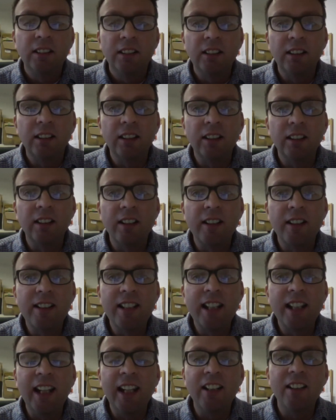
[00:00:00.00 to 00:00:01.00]
uh,
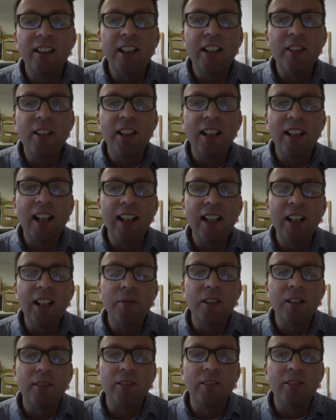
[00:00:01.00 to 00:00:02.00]
singing, ukulele,
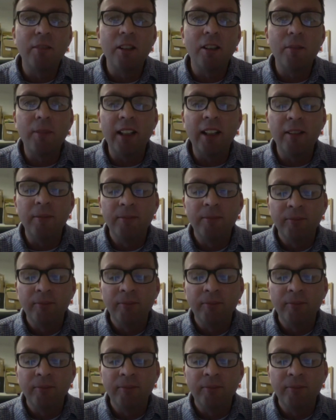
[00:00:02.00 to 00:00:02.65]
whatever it might be.